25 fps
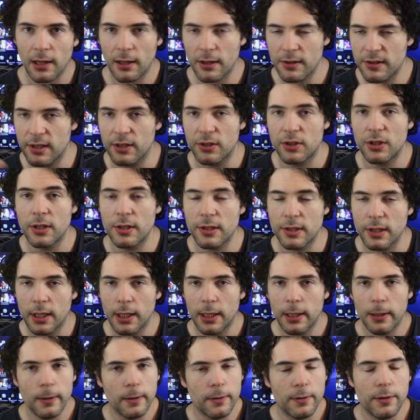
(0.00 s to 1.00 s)
such as
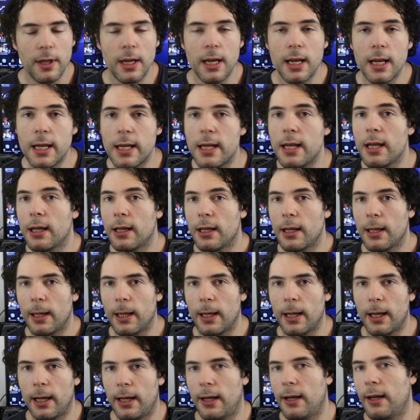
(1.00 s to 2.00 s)
the
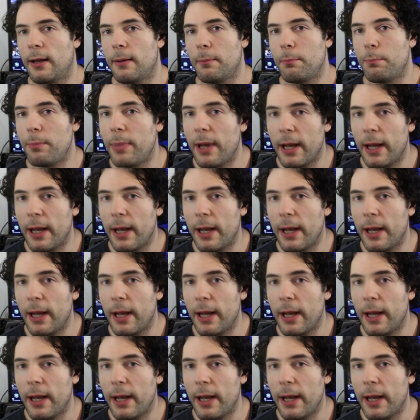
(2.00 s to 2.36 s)
Uh,